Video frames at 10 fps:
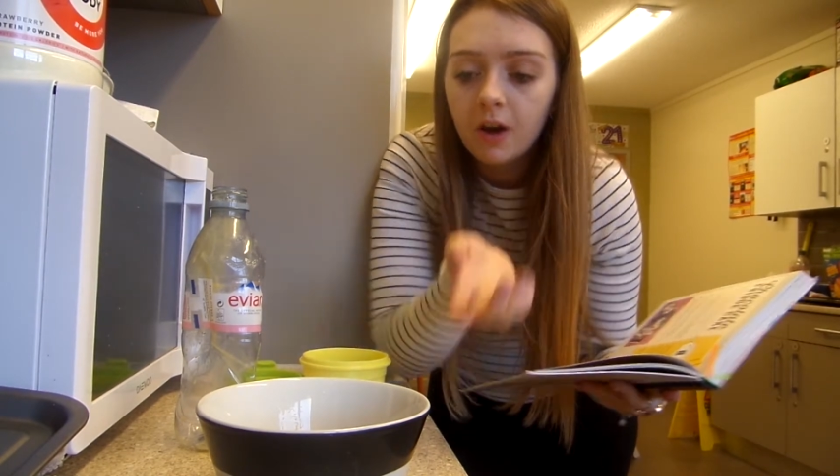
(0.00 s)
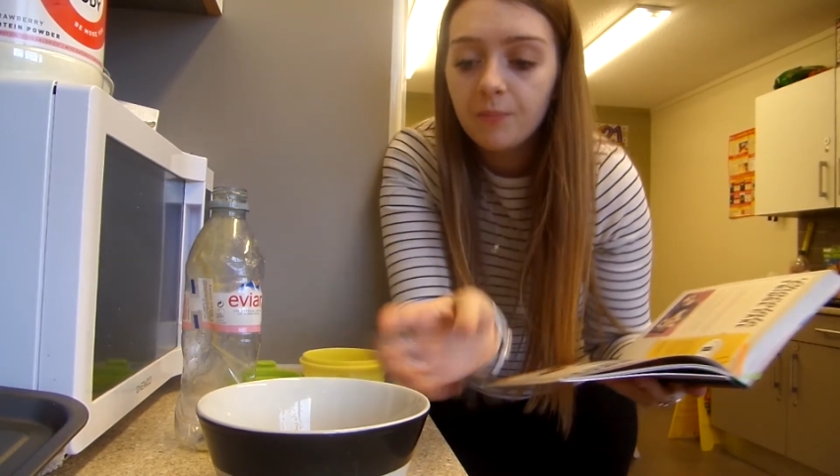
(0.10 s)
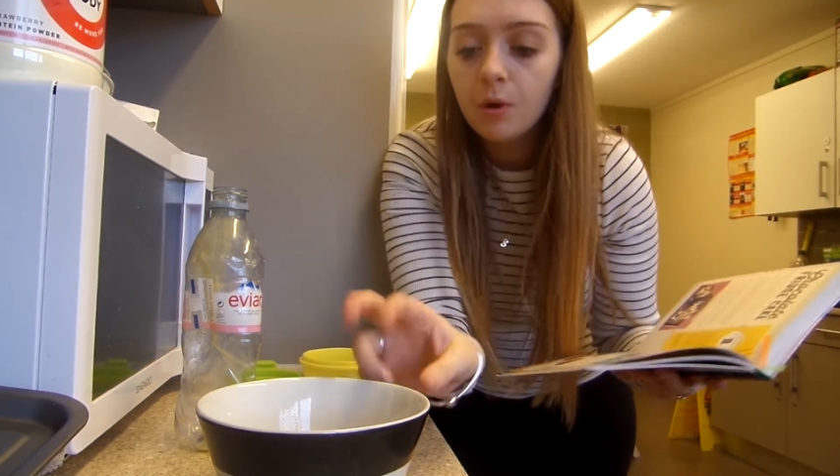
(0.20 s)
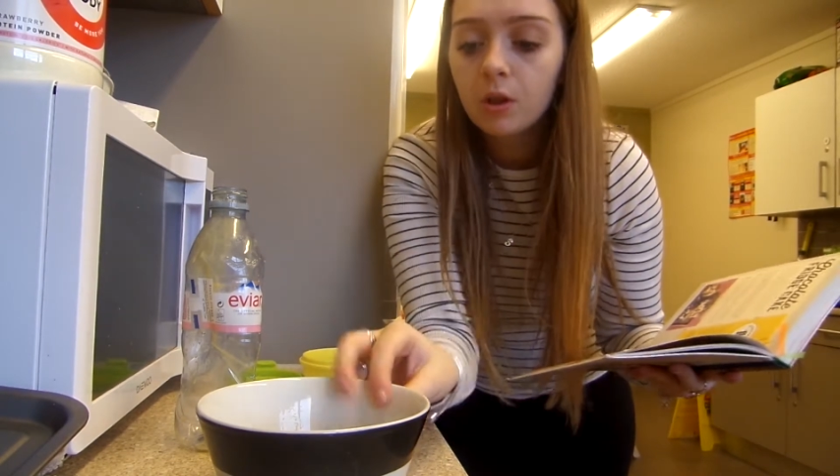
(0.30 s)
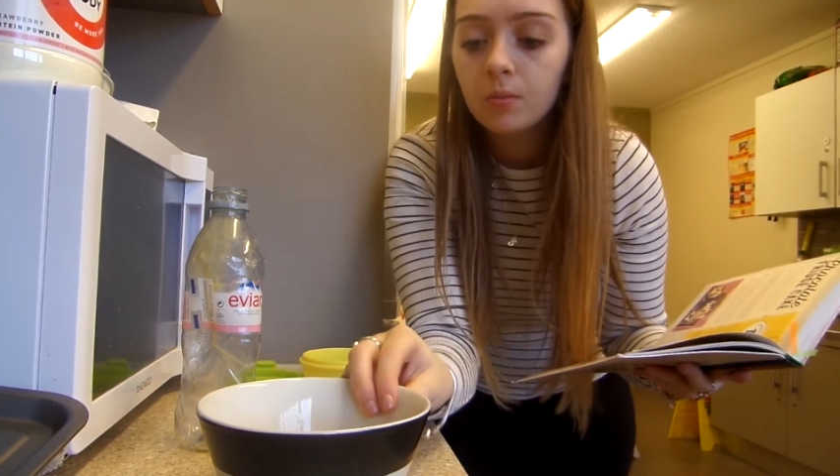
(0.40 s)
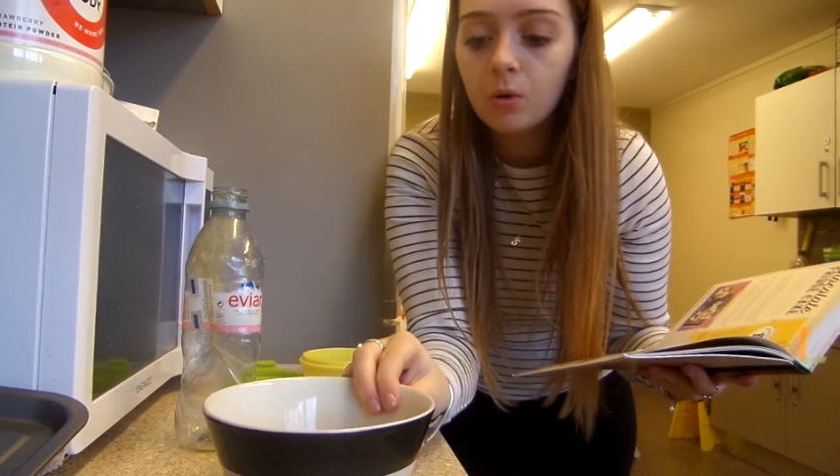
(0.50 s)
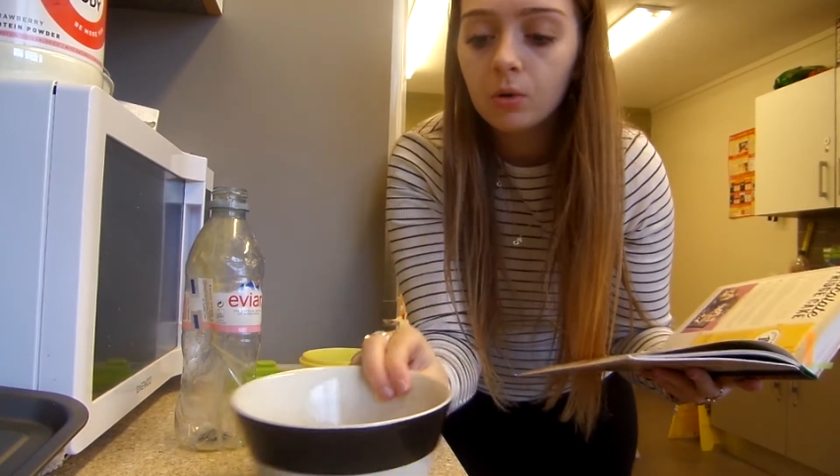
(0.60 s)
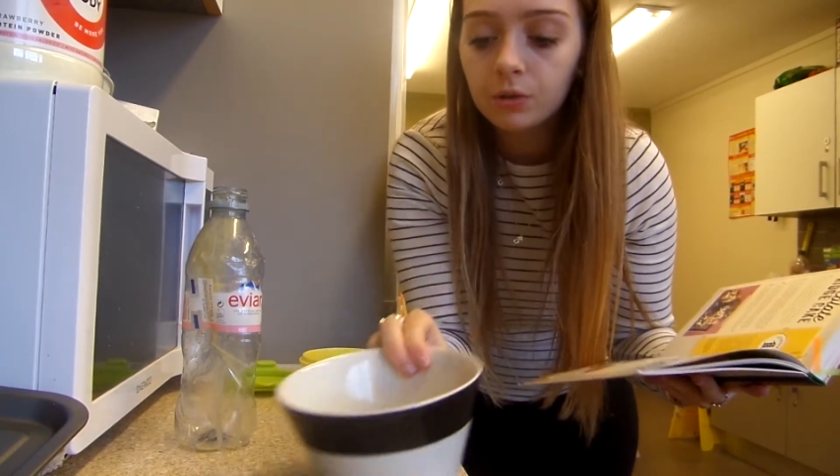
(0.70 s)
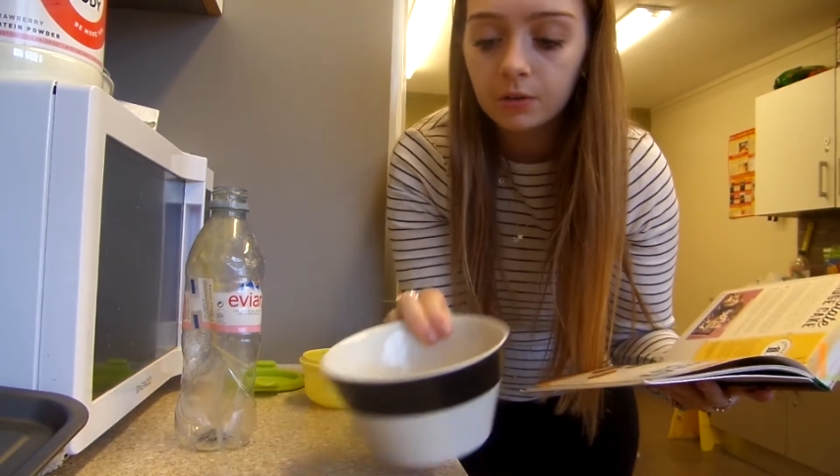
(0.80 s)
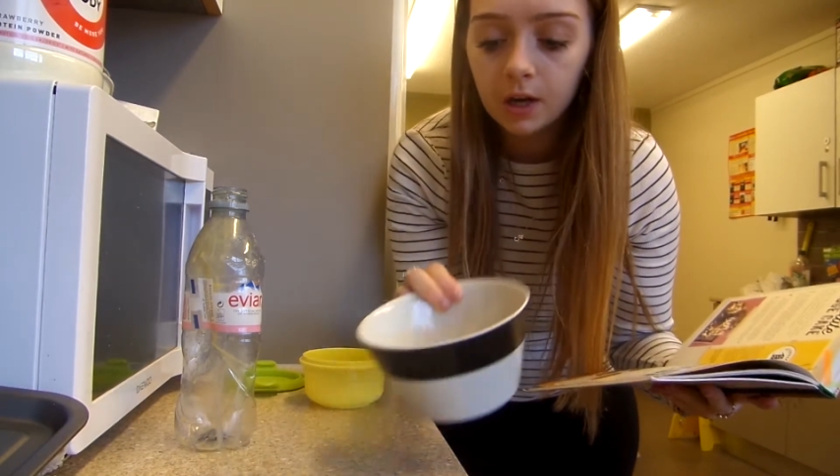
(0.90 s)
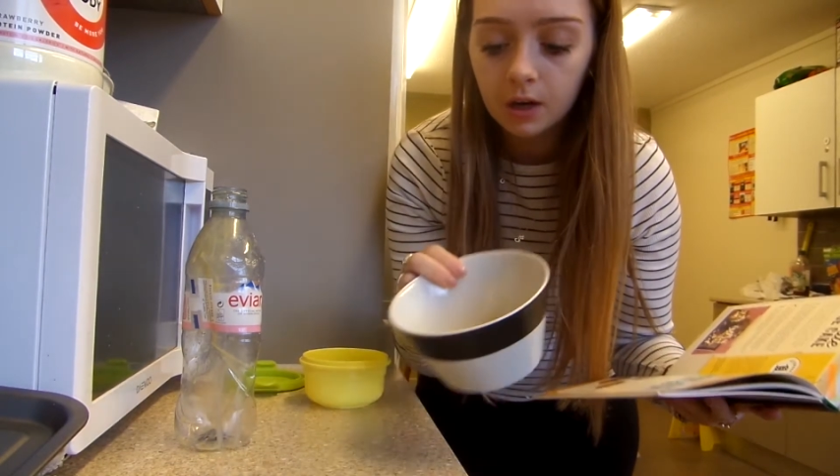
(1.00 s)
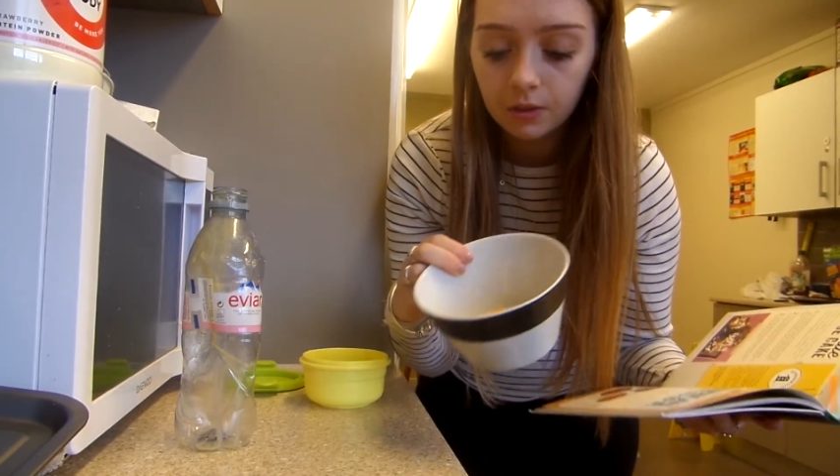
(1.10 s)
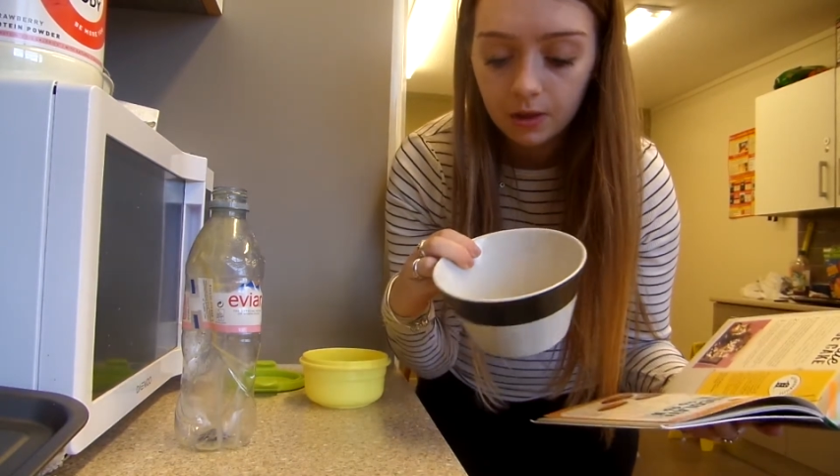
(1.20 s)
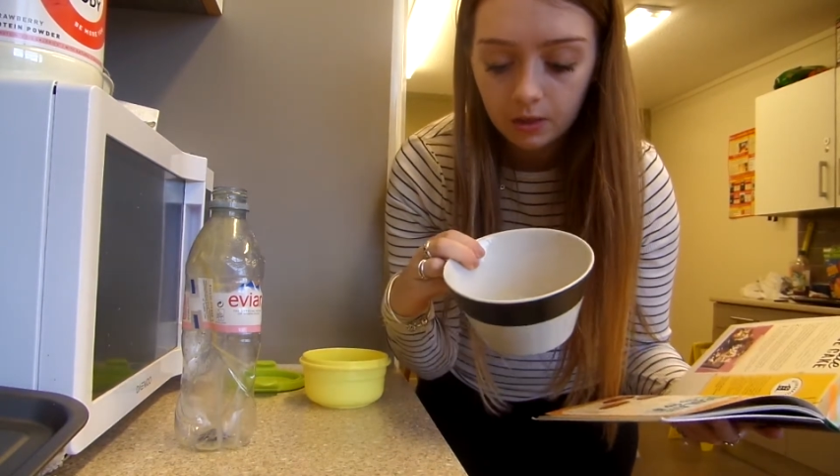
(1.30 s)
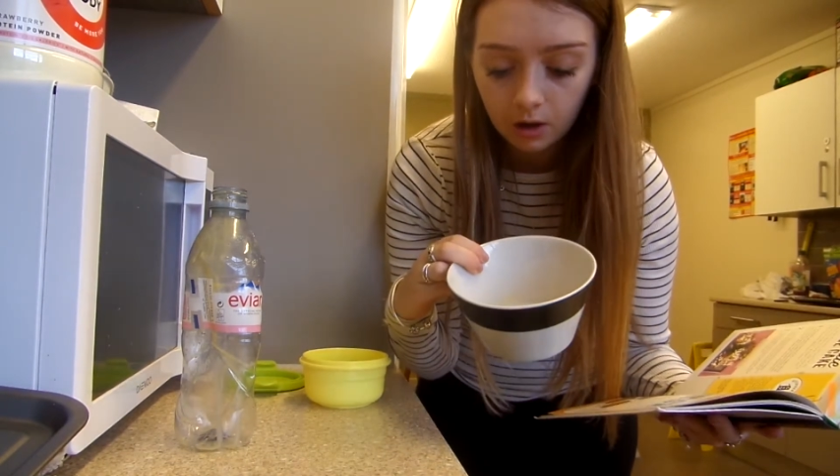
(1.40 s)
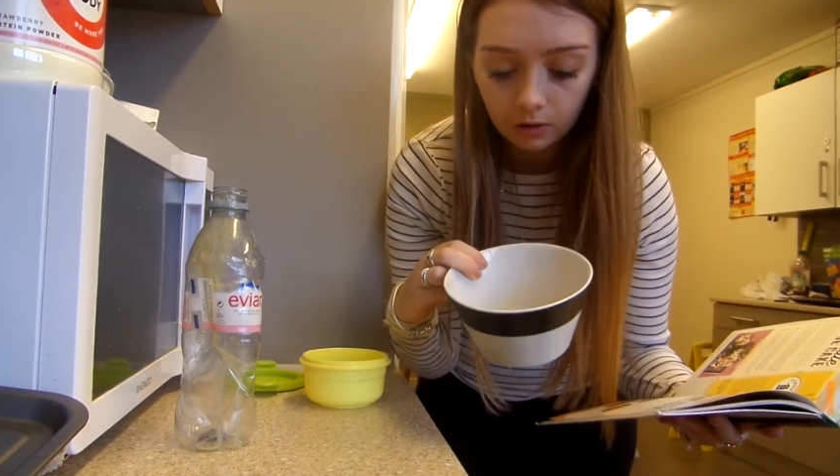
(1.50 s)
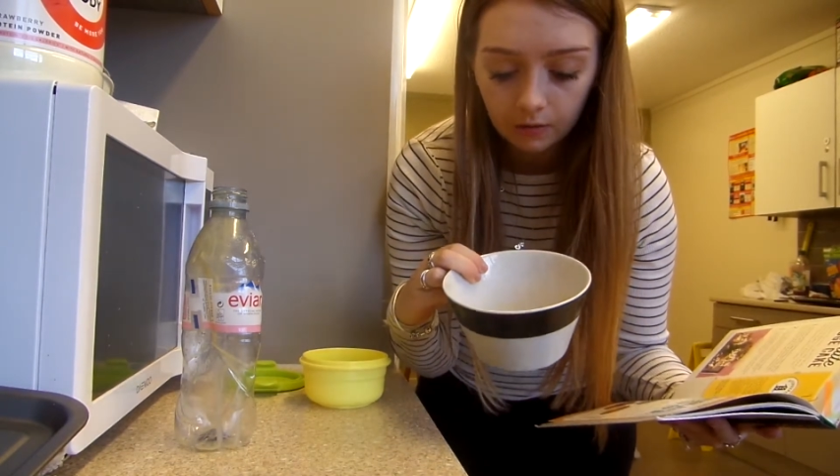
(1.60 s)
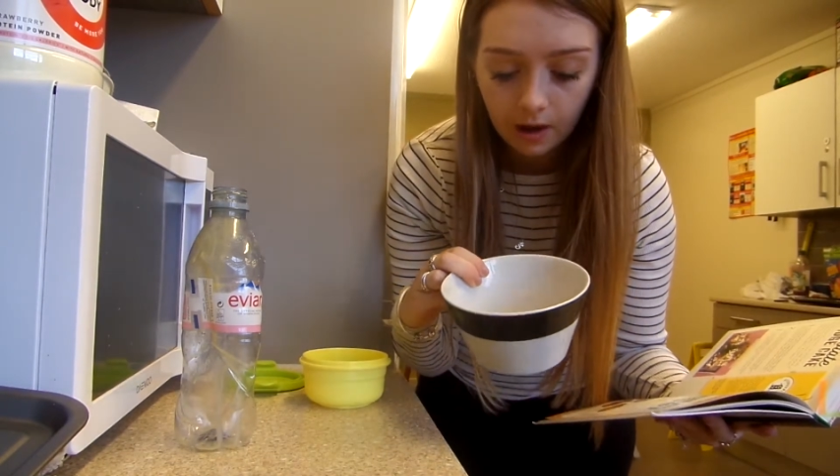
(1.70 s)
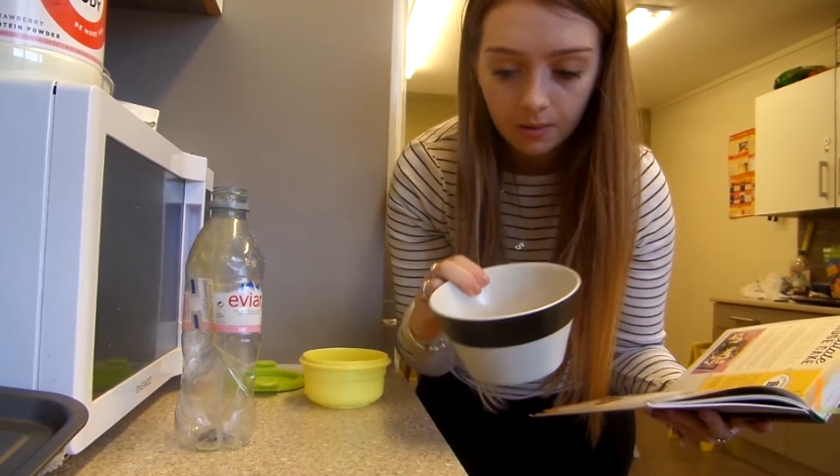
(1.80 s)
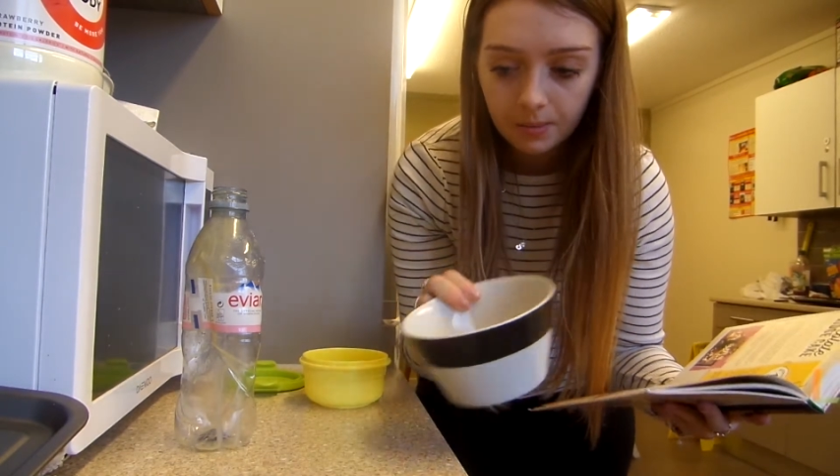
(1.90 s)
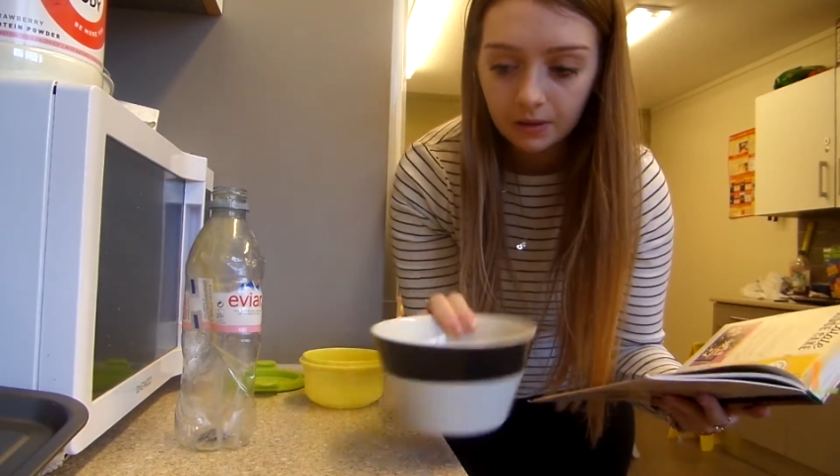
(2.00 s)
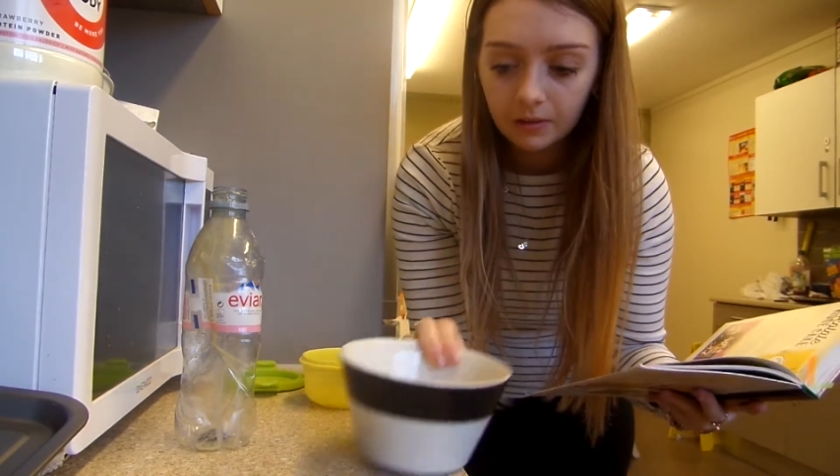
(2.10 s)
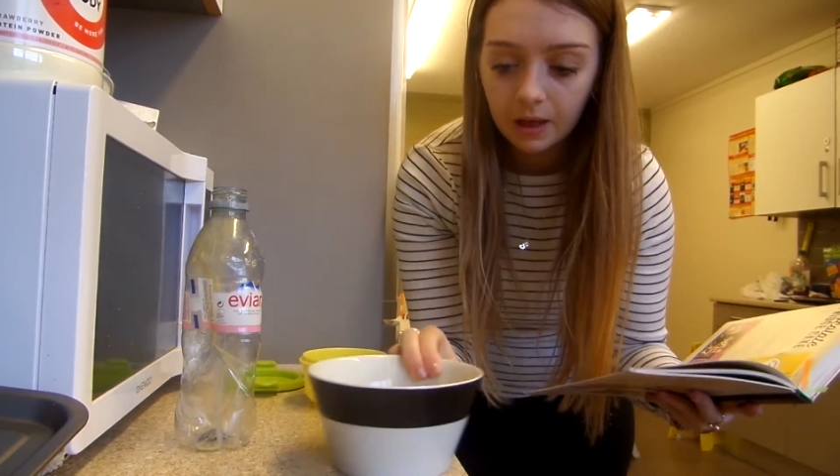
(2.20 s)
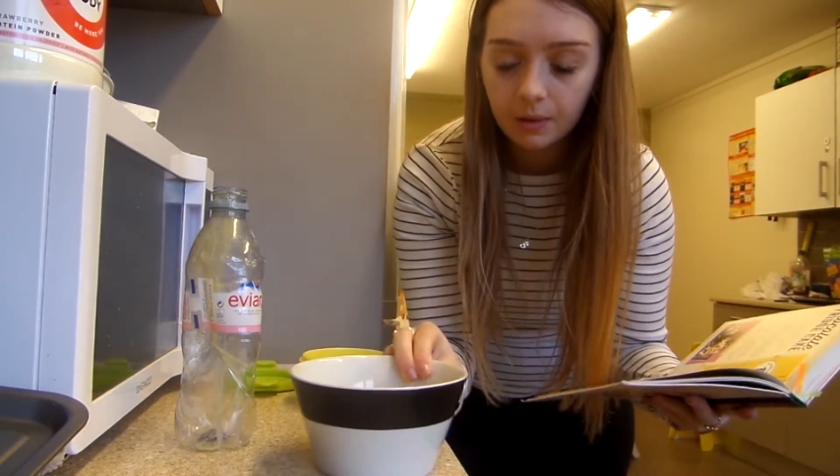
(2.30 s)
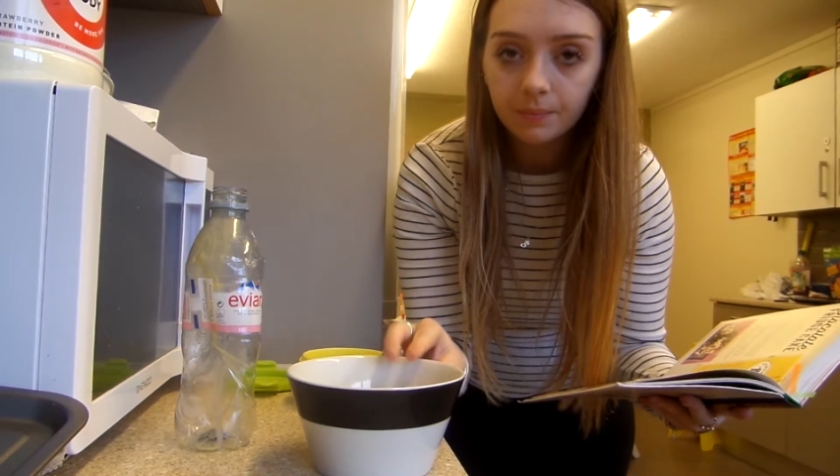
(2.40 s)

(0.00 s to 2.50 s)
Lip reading: I've put them all 3 in a thing though, so how am I meant to...